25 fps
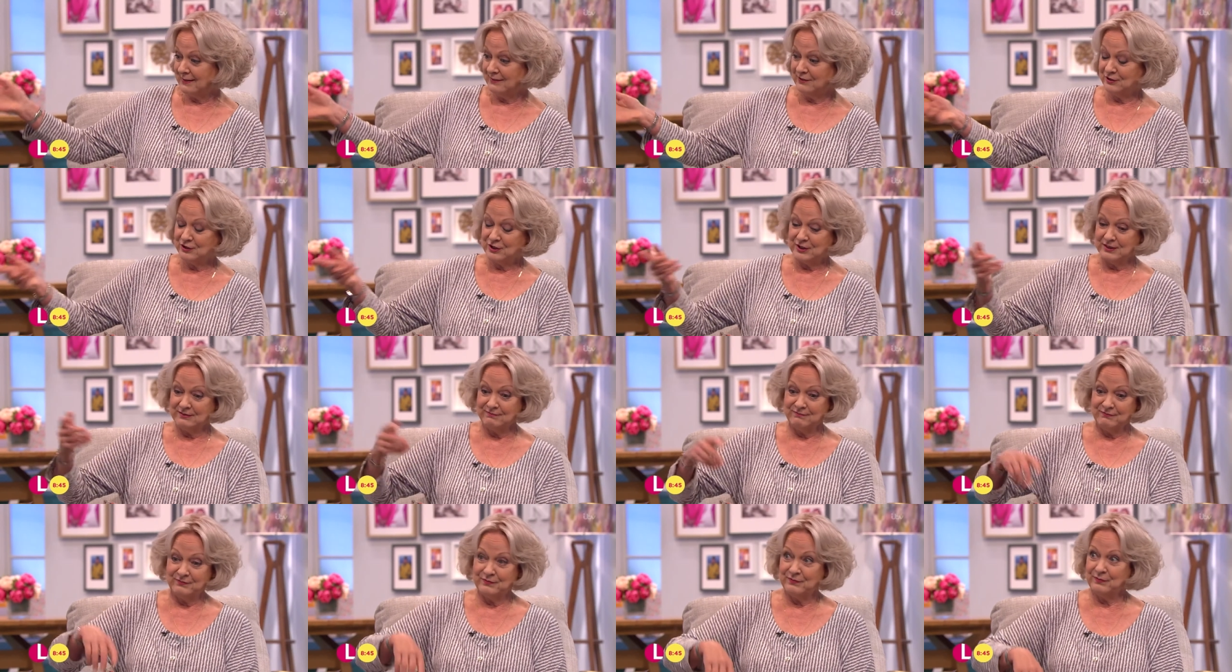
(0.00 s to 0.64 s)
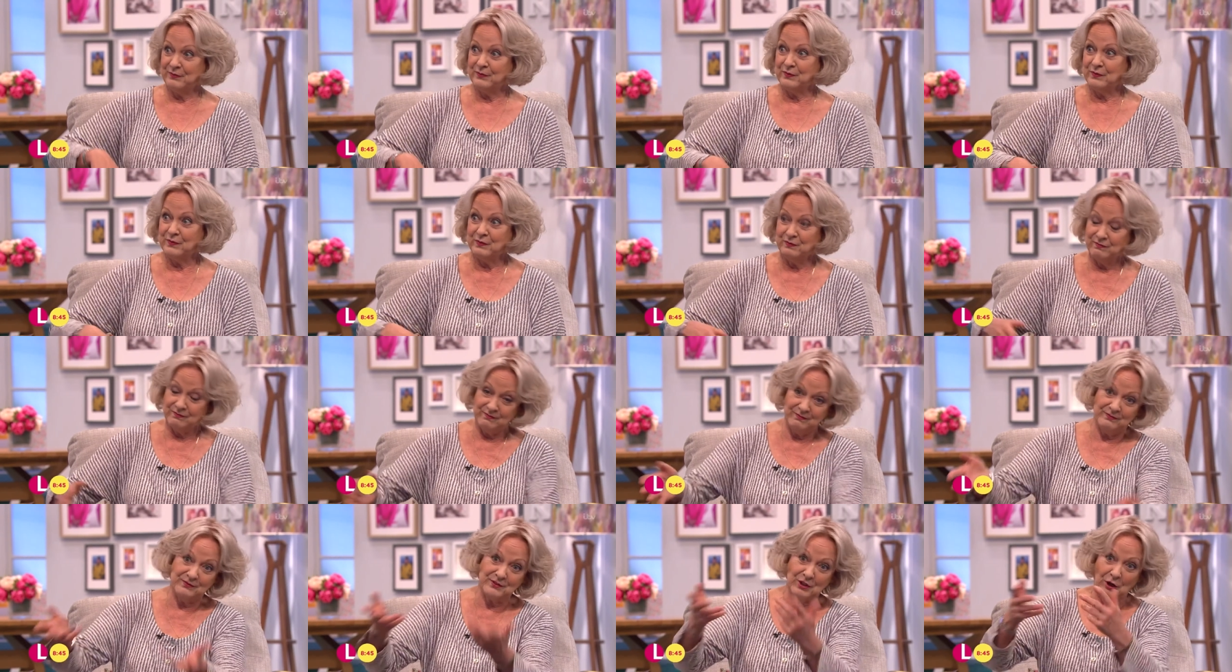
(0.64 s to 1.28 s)
And she
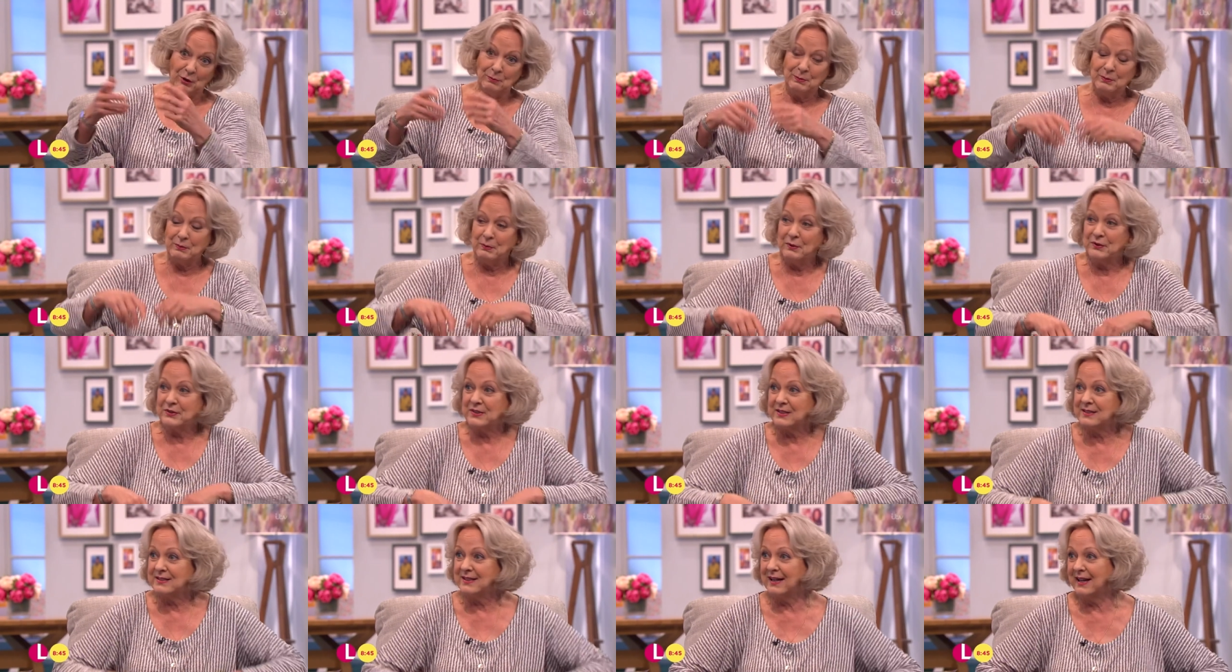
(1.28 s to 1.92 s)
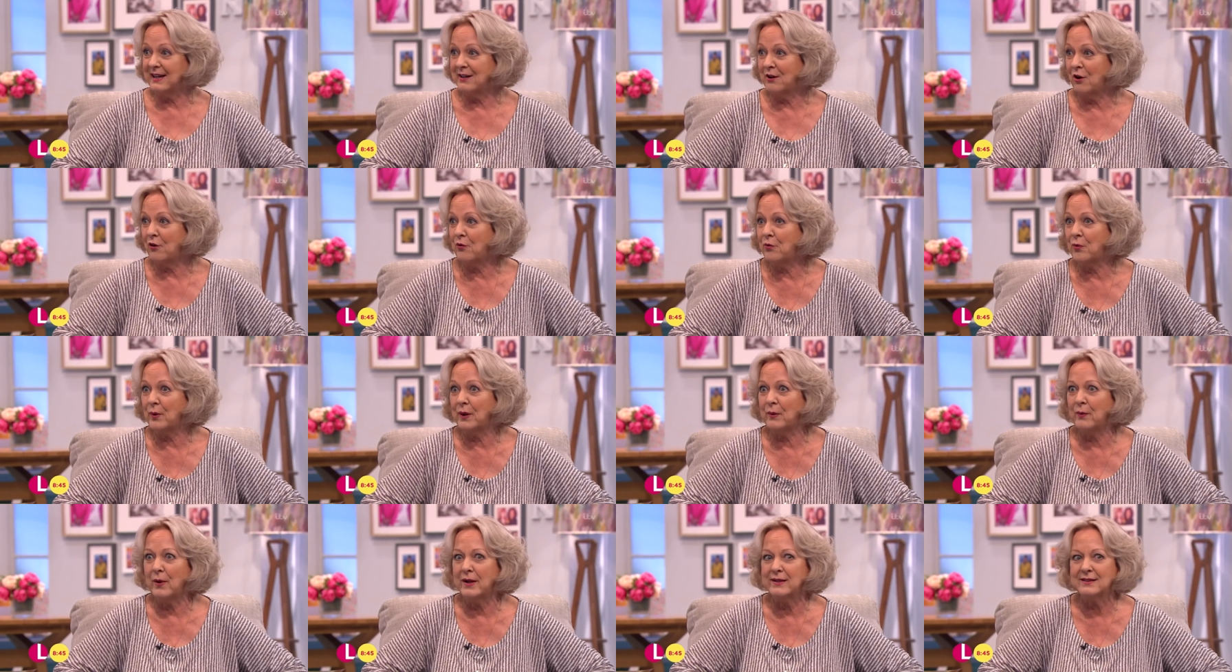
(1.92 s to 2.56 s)
told me what to say and
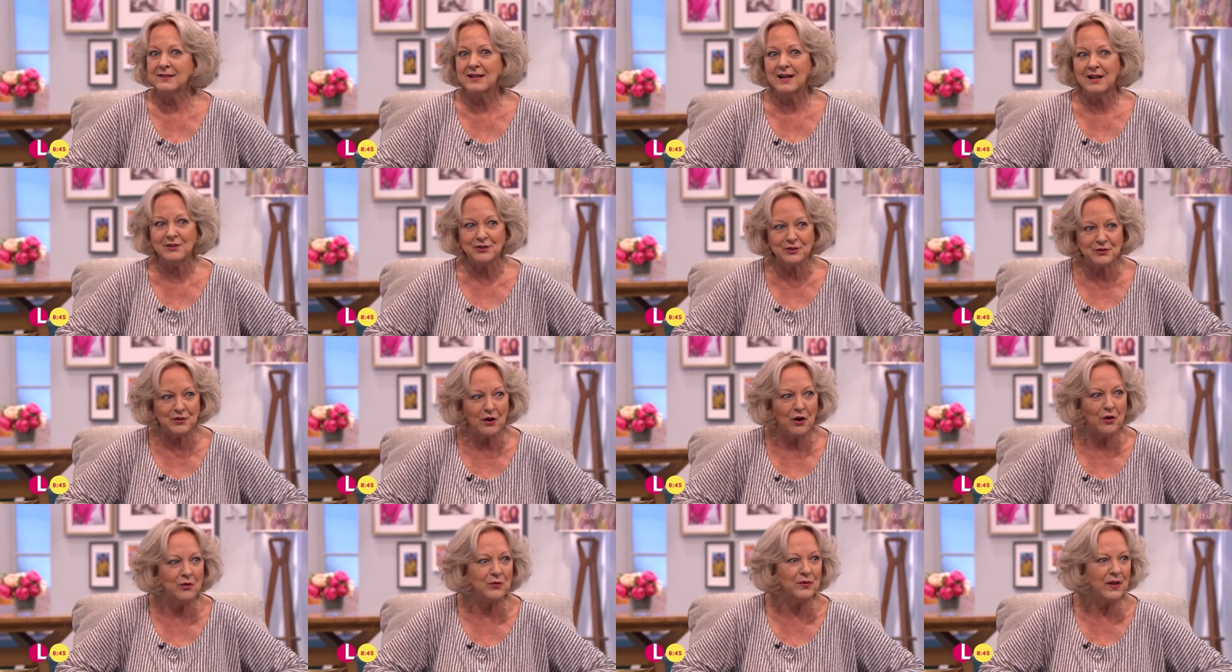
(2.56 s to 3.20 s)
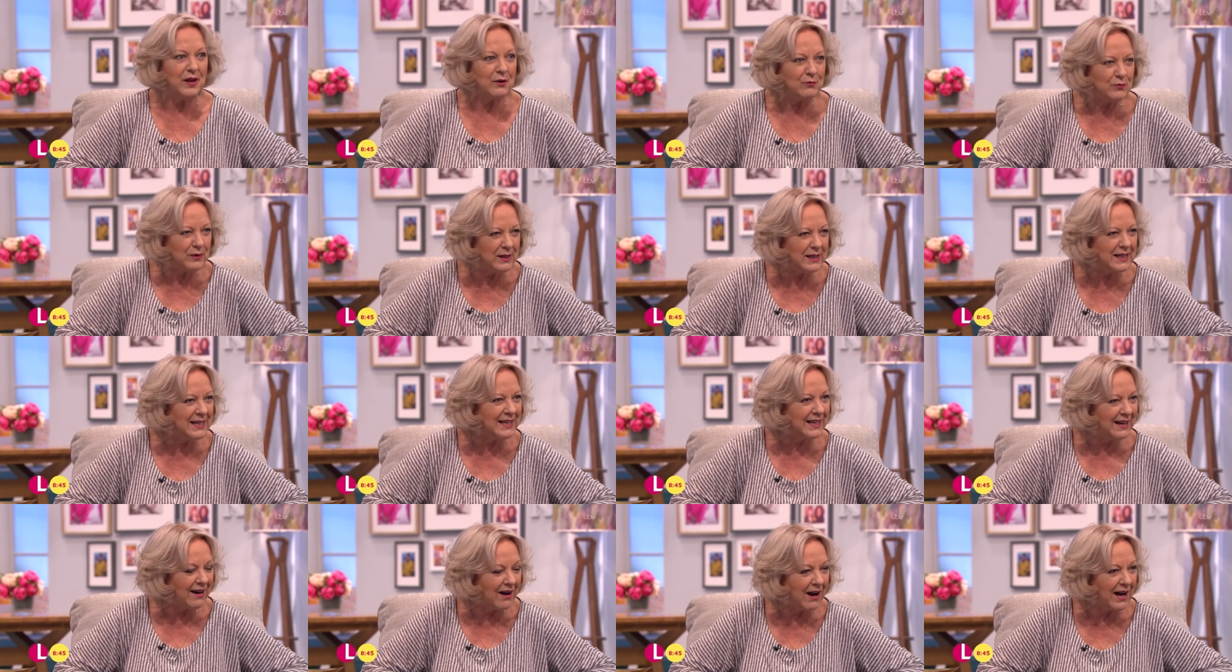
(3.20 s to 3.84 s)
off we went. And I just, oh, they
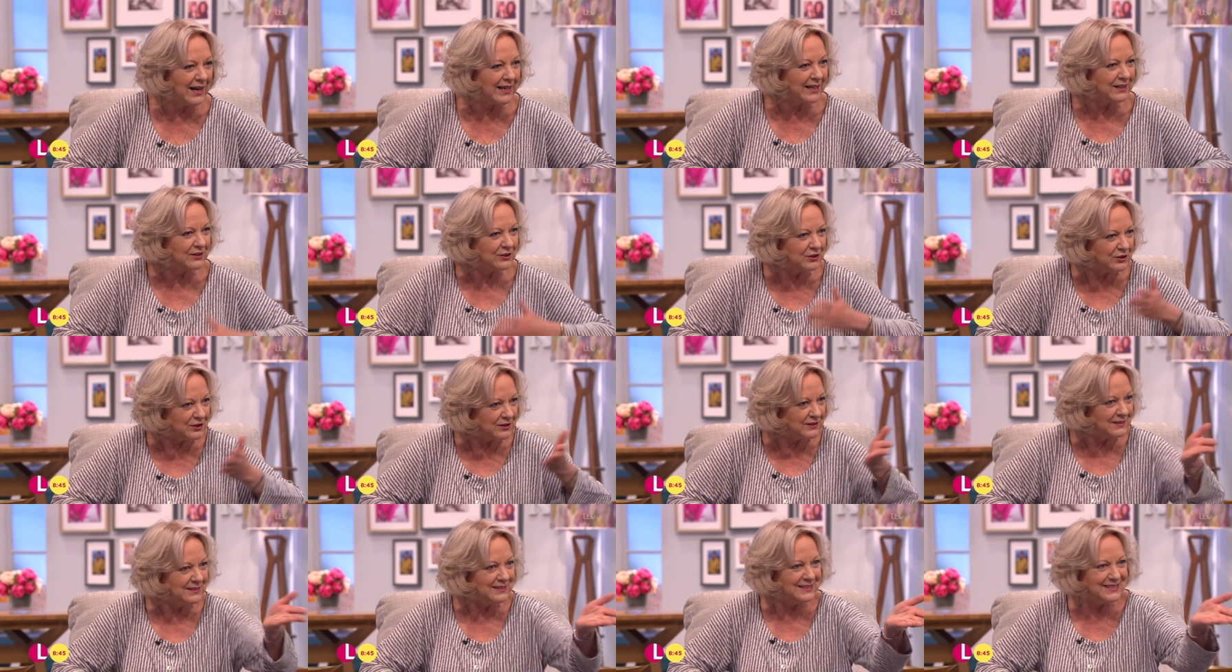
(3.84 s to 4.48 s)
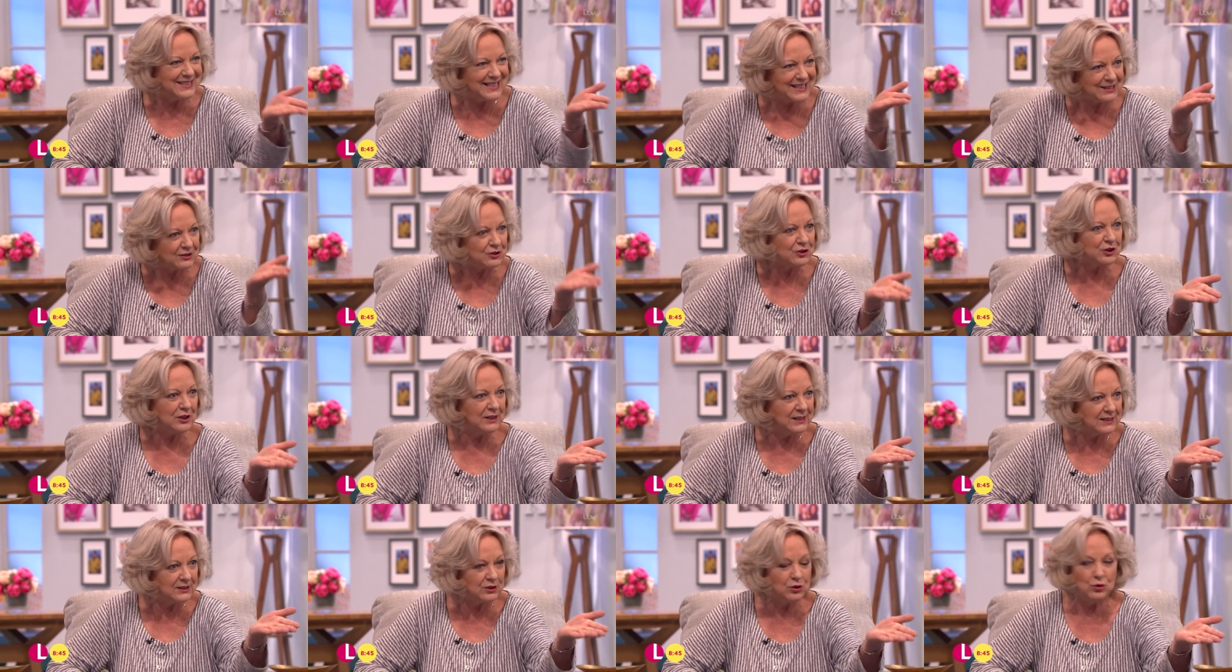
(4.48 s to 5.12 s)
really, I can
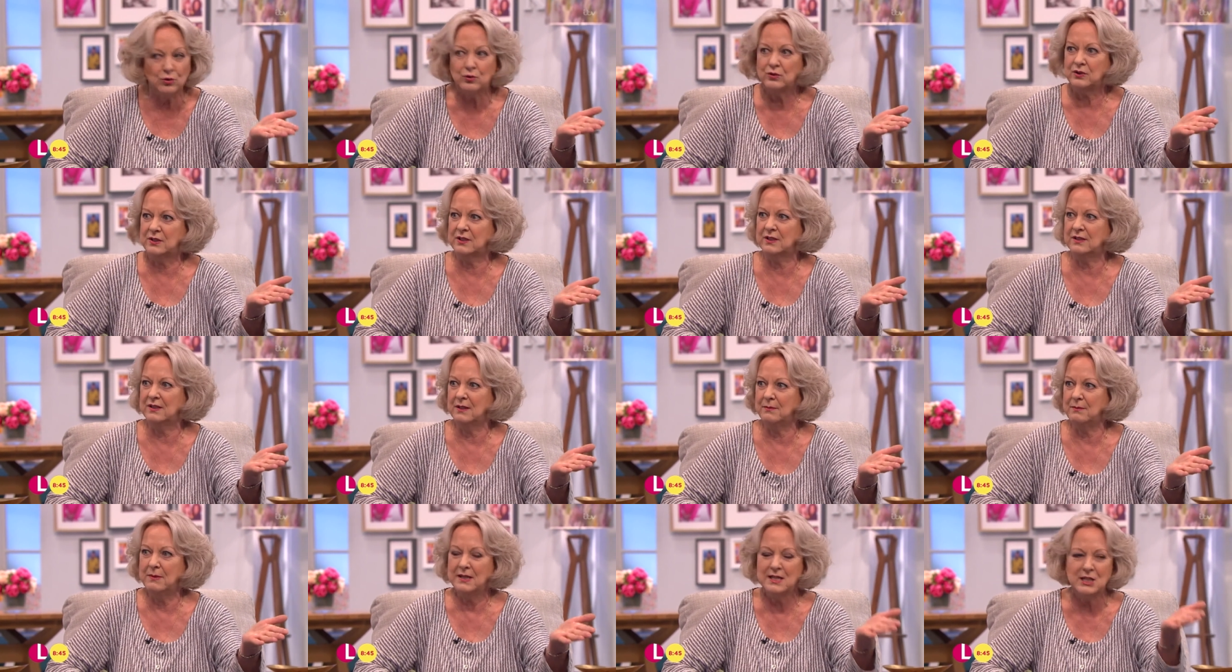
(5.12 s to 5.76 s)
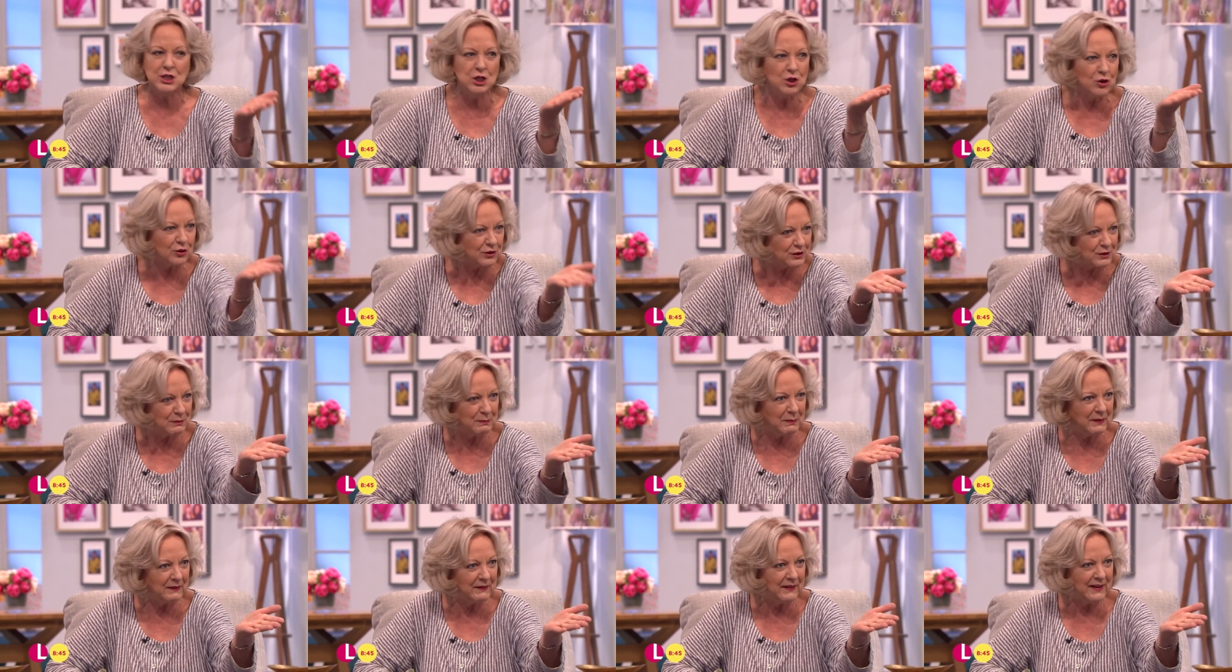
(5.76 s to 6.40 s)
literally talk to them. You can. look
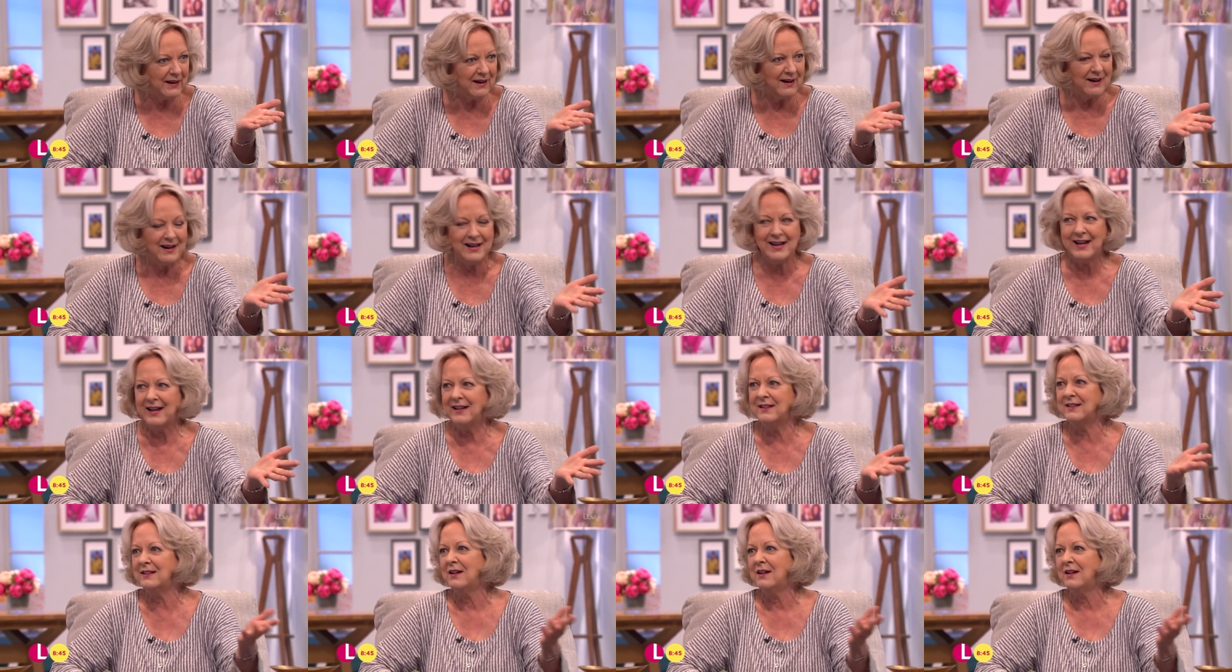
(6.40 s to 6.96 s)
them in it's the eye. Right.